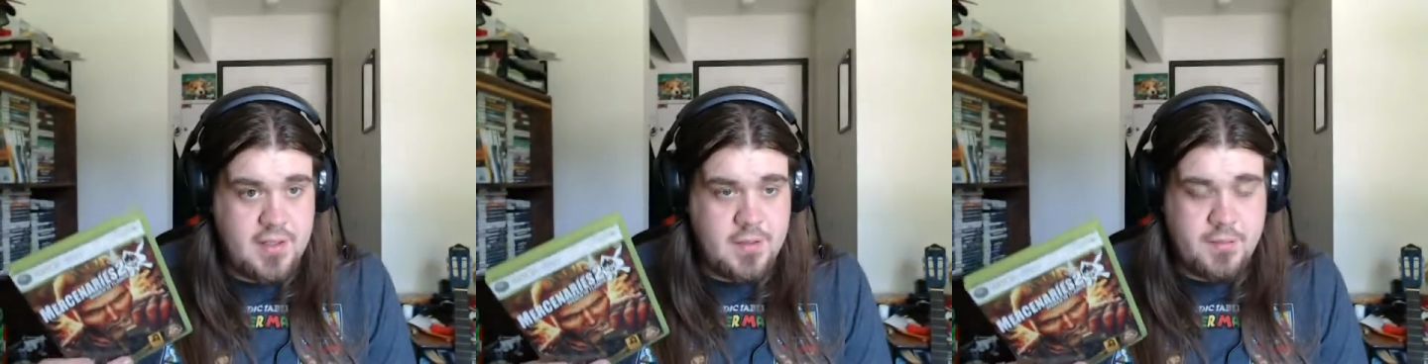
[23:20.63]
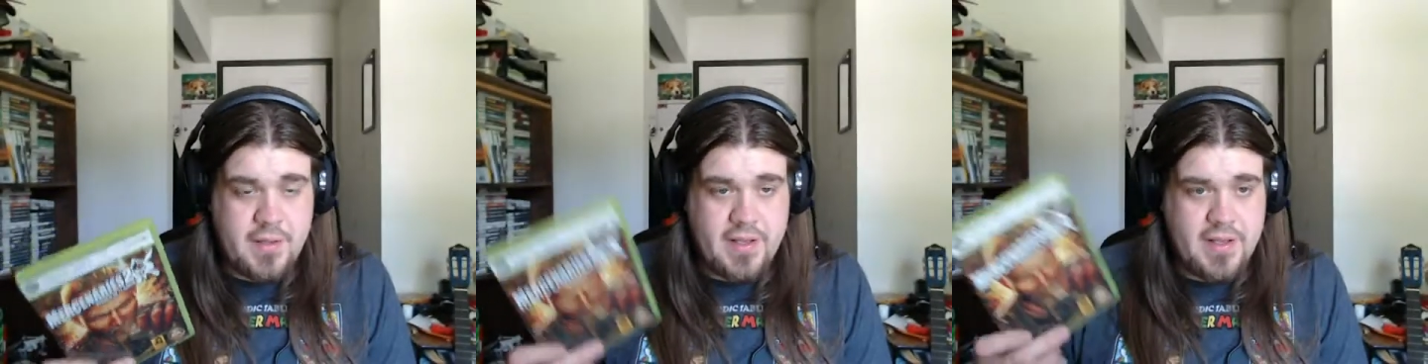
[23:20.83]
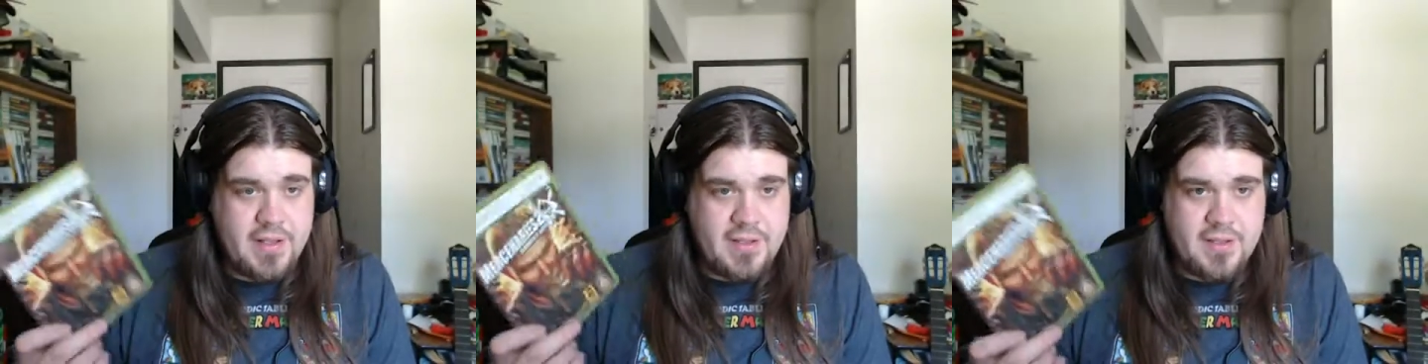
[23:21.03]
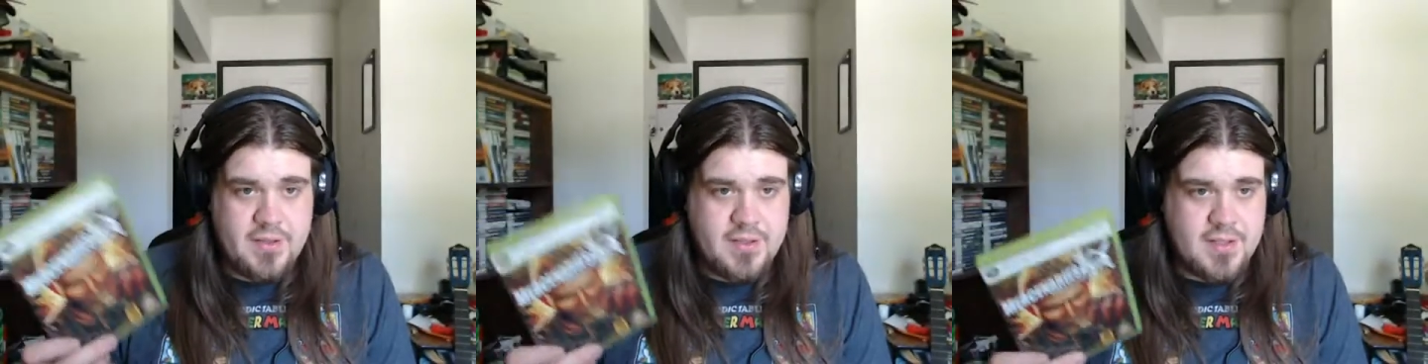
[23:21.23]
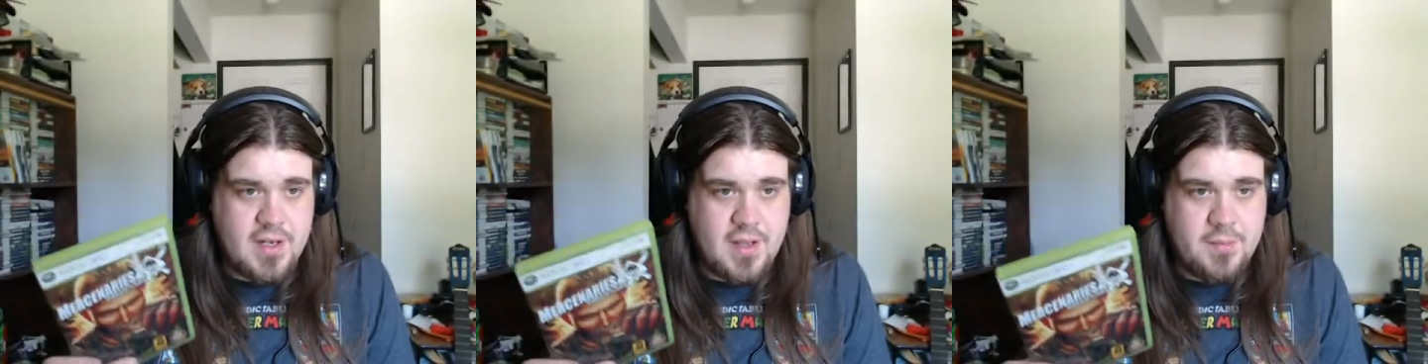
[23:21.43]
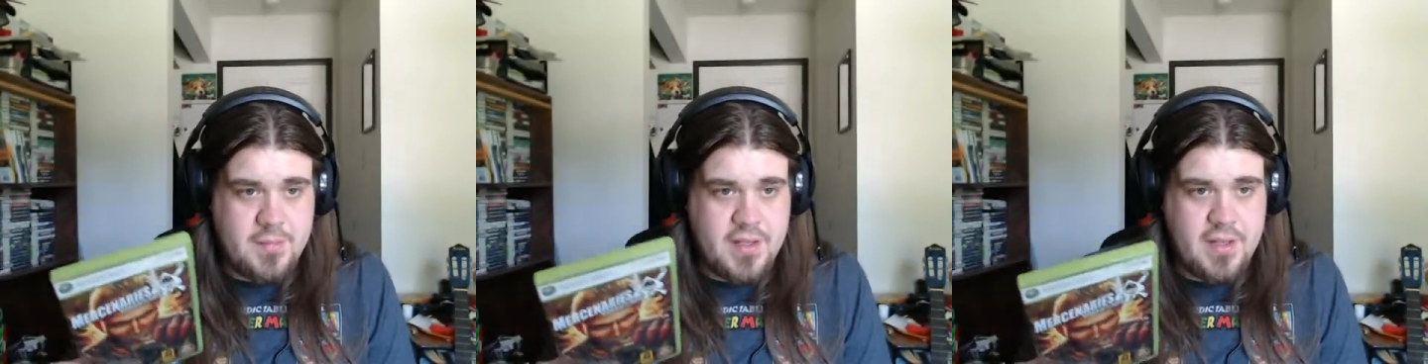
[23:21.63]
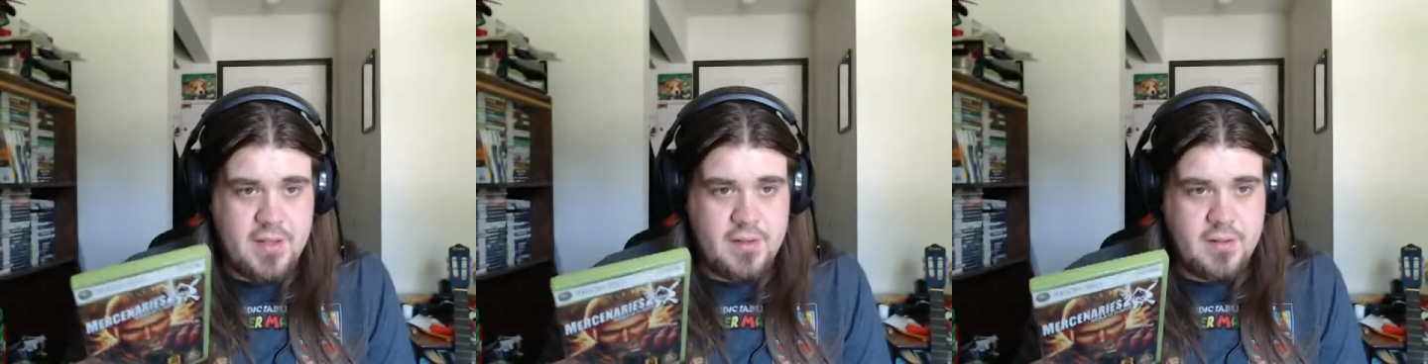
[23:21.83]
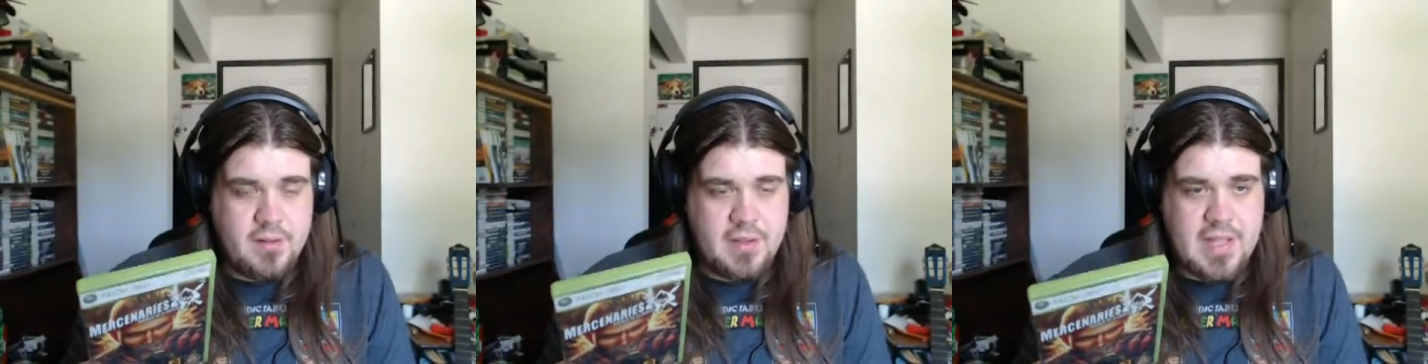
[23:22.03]
I think there's an update
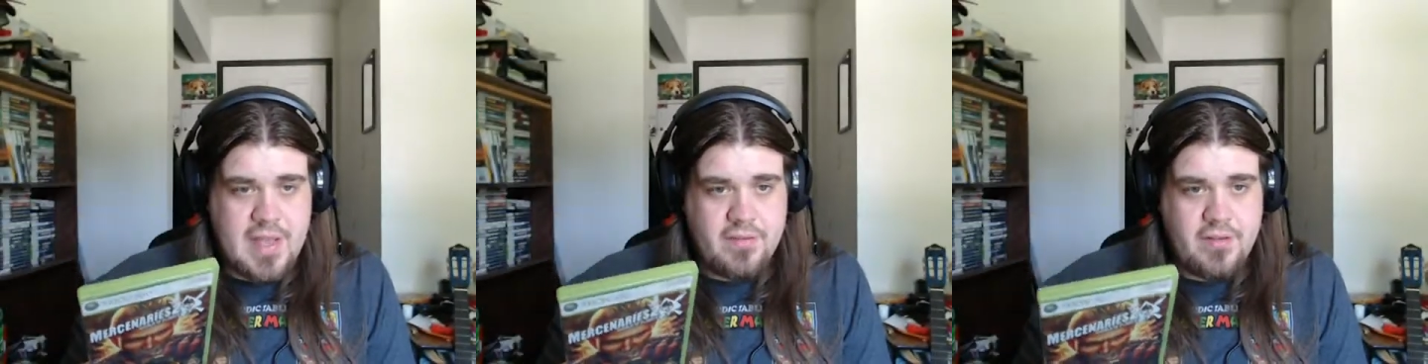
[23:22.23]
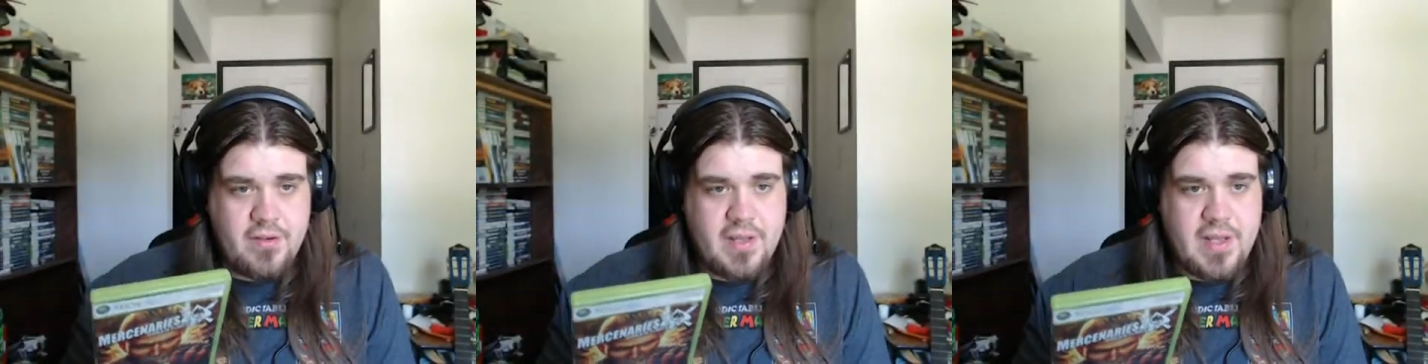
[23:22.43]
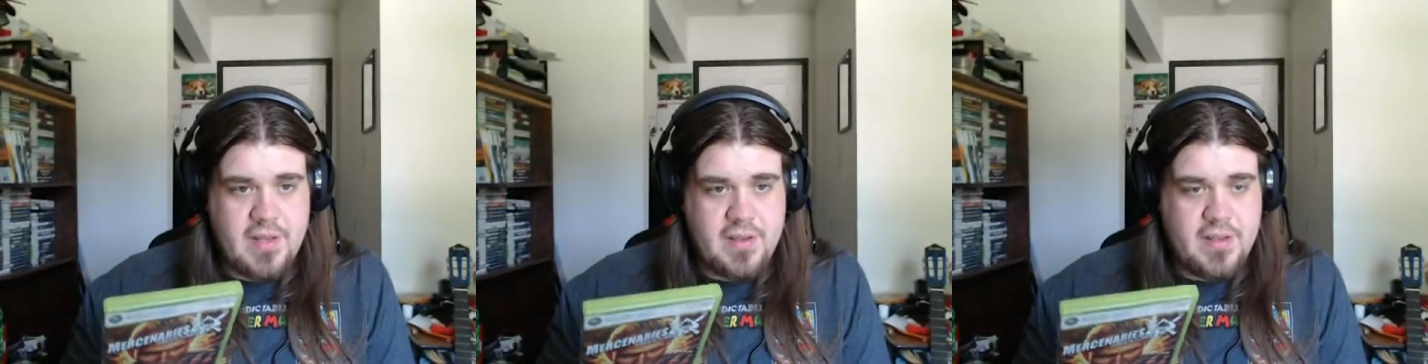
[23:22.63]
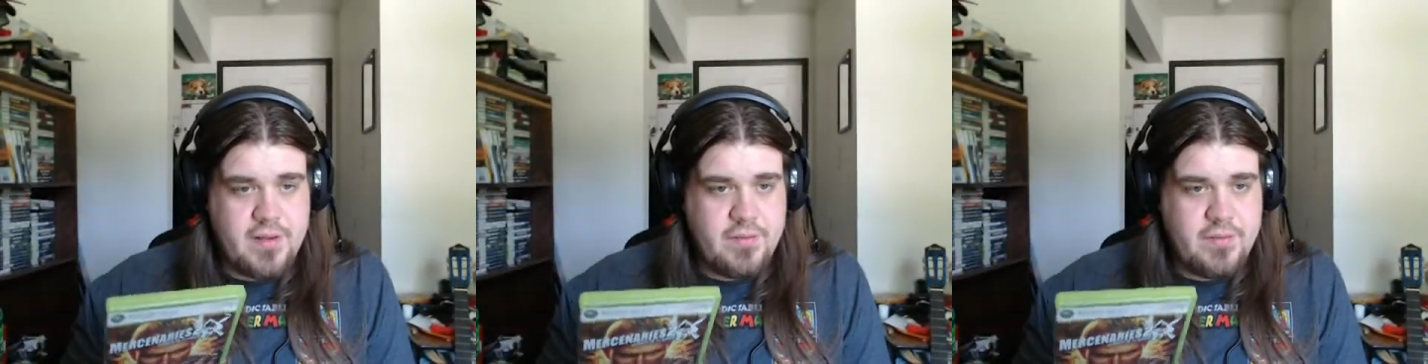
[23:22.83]
after that